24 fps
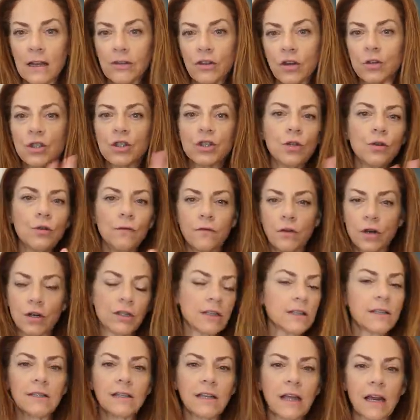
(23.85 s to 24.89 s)
Uh, there's two
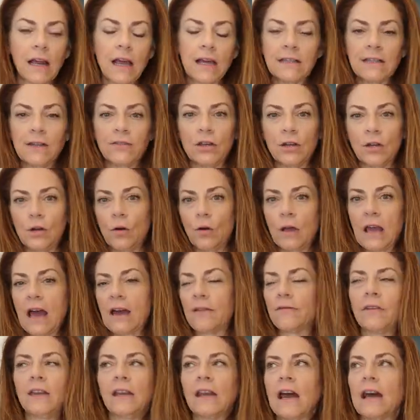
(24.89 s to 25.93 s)
versions, and I did the no
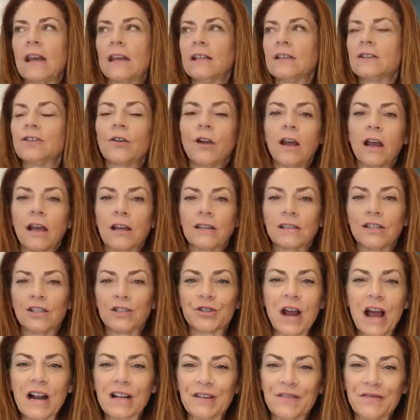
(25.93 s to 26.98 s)
caffeine added. Sorry, I got
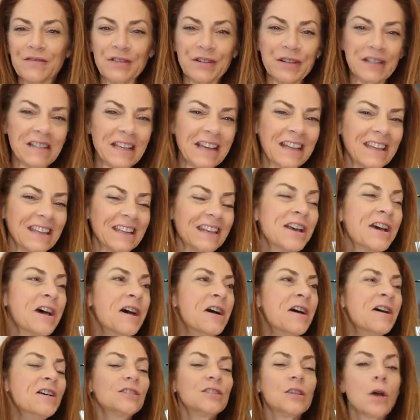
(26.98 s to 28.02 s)
distracted for a second.
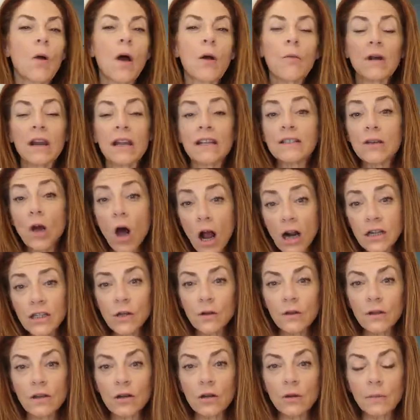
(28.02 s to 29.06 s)
So I want to talk
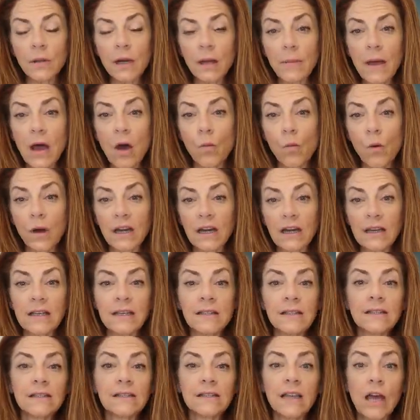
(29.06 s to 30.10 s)
to you a little bit about what it
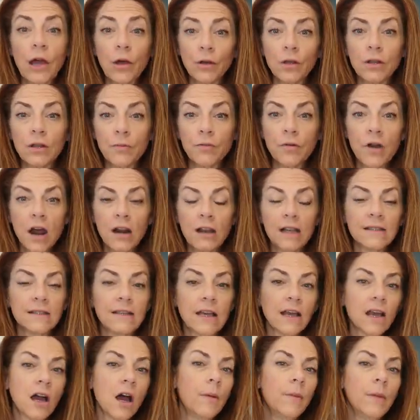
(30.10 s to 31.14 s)
is, tell you the products
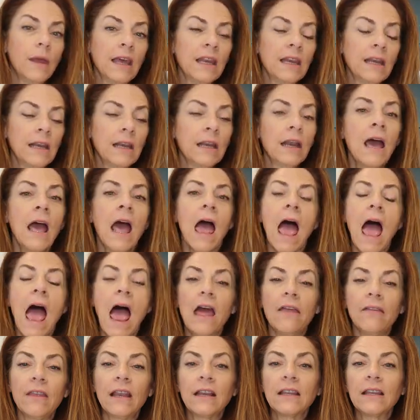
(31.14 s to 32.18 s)
that come in it,
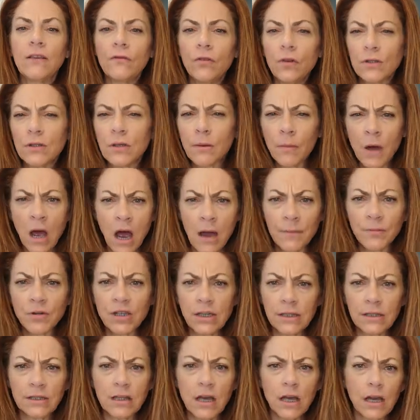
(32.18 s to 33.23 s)
and then give you some
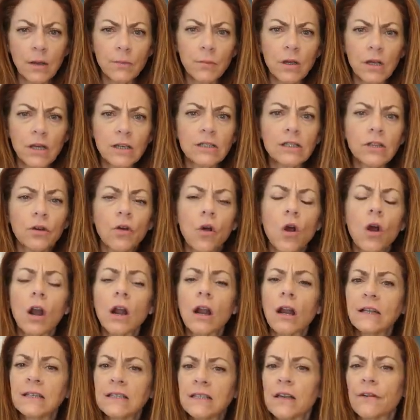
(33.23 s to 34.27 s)
options on it because there
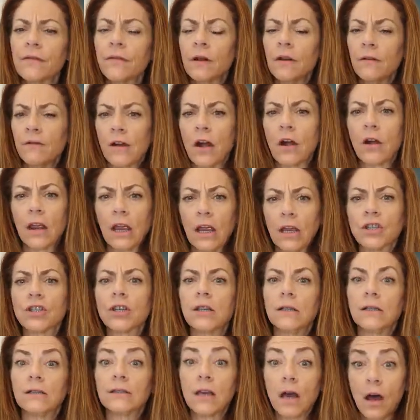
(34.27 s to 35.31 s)
are different
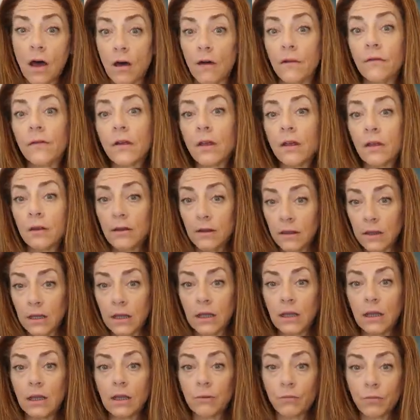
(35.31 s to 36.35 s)
variations of
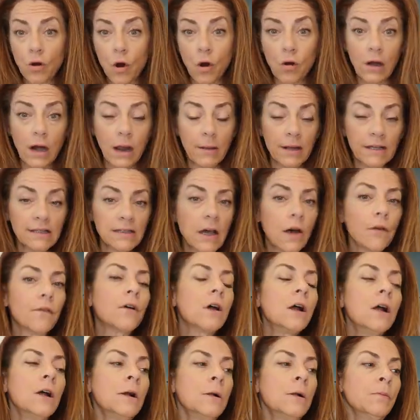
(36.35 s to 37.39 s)
the program itself.
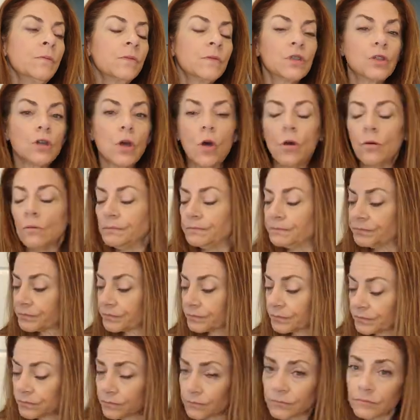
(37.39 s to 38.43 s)
So
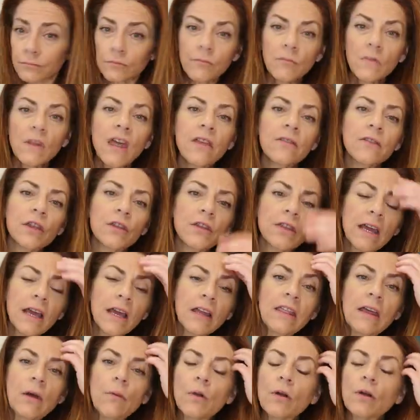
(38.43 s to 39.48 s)
the
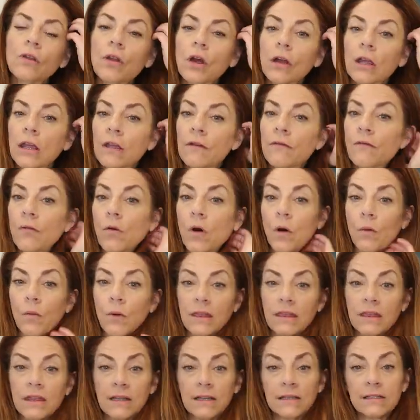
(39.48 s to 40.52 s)
thing that we're looking for
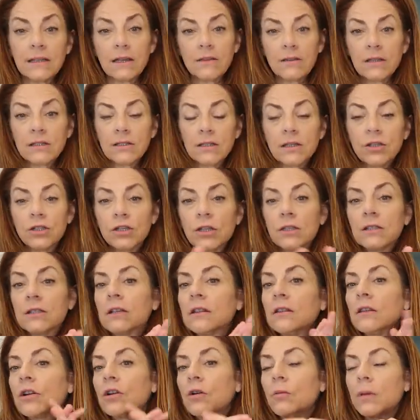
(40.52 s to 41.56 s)
with this, and this is just
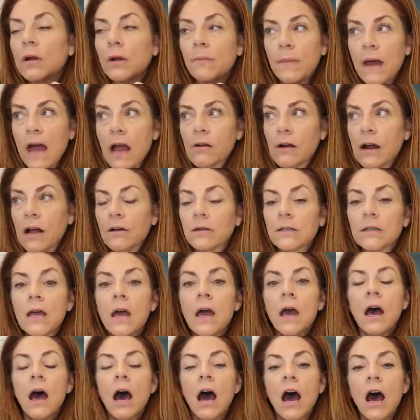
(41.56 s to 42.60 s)
a little bit of background,
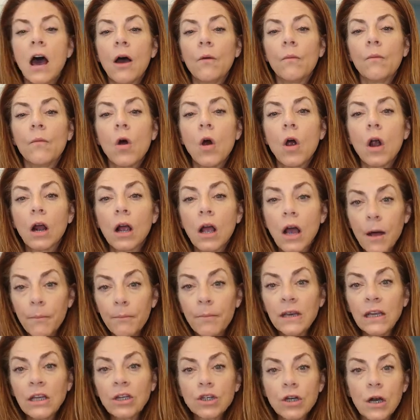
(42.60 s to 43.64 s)
um, our
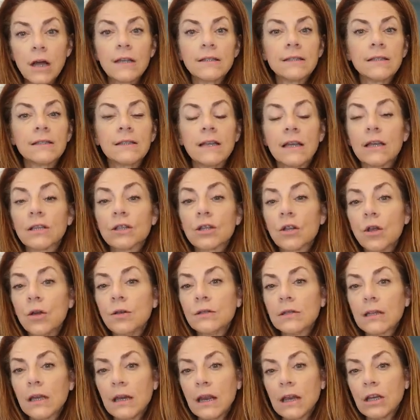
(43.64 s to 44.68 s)
company tries to stay as
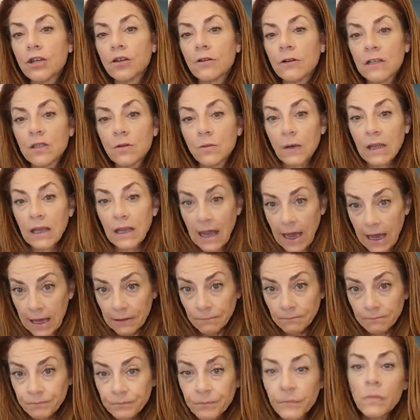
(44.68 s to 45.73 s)
close to nature as we
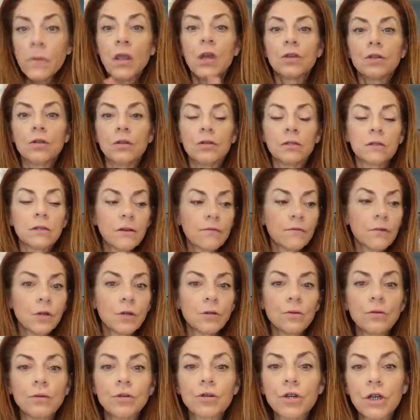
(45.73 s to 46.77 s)
can to deliver
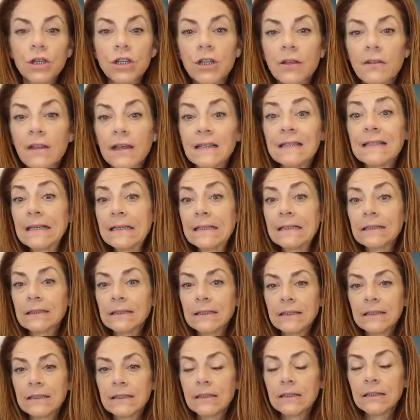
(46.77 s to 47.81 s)
you nutrition that's
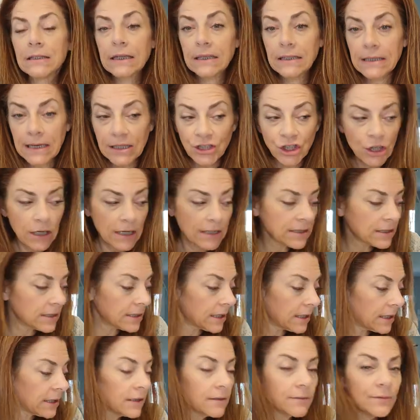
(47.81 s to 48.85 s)
easily
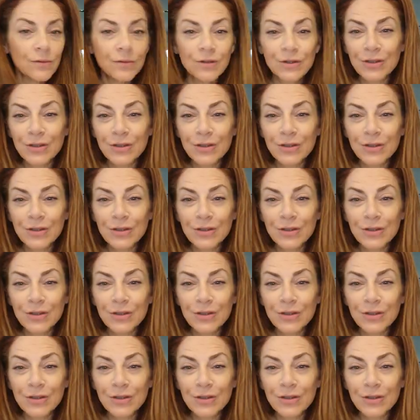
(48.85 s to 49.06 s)
digested.